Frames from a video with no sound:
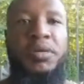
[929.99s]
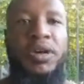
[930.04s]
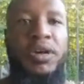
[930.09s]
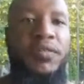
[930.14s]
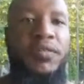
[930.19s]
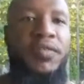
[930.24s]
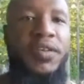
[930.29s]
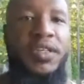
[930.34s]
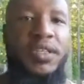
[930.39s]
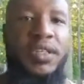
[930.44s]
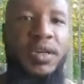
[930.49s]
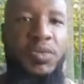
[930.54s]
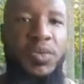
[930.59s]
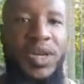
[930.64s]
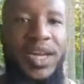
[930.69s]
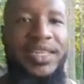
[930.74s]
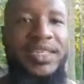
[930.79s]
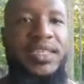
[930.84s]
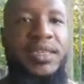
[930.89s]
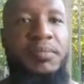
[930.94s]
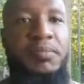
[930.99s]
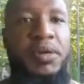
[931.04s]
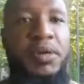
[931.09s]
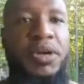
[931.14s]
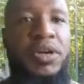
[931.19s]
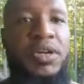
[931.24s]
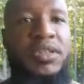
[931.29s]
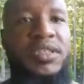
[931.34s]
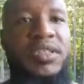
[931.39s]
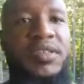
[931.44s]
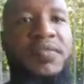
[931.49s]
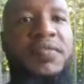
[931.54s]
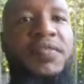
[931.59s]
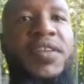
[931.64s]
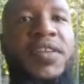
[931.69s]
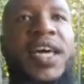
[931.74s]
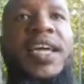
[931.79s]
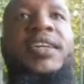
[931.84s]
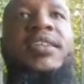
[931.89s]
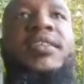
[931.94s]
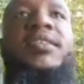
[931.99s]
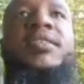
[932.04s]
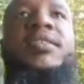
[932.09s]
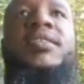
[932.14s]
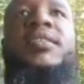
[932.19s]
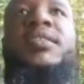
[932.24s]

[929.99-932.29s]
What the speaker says: perfect, that when I see birds in flight,